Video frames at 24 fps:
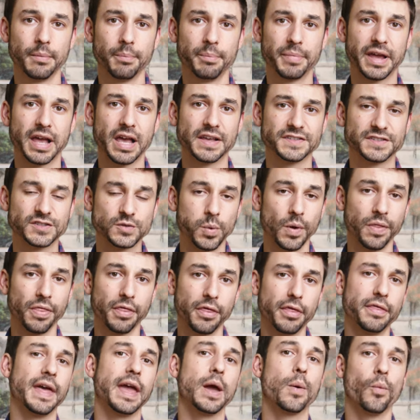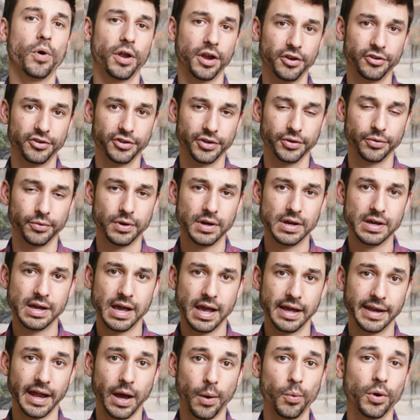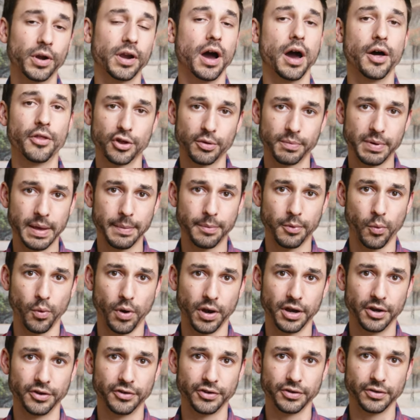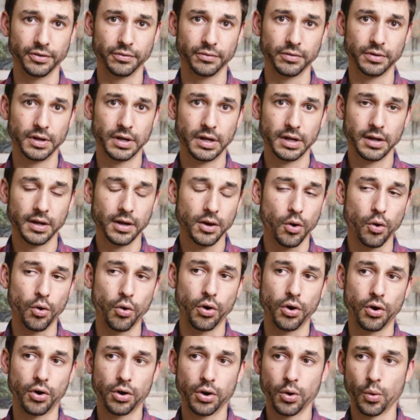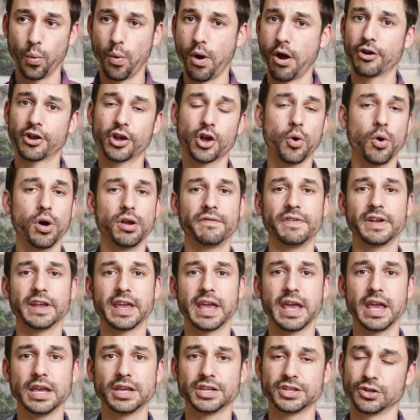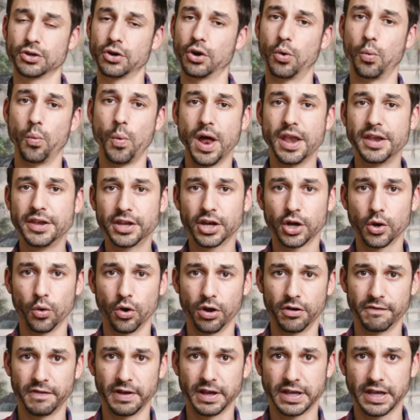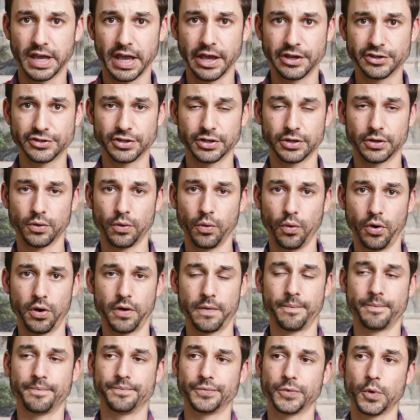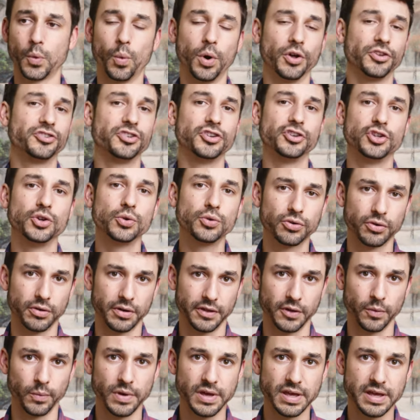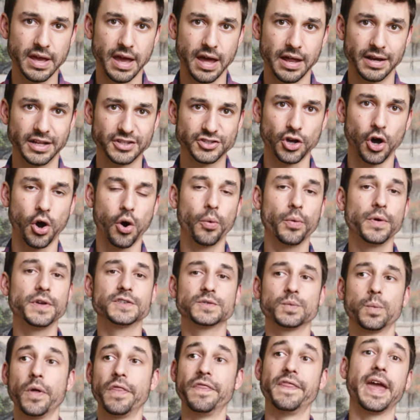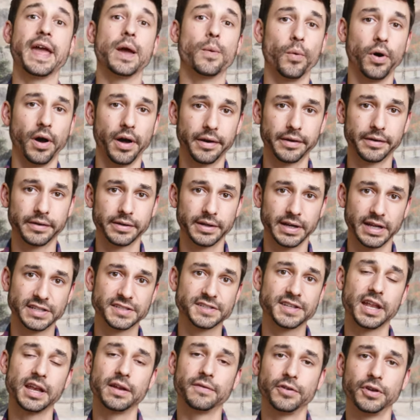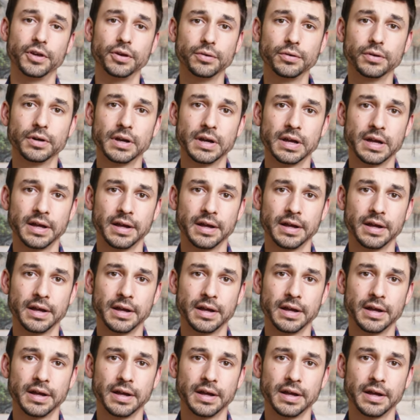because it's what they want to do and not what other people want to do, or where to go on vacation or when to go on vacation or what to do during the weekend. It's always what they want instead of you.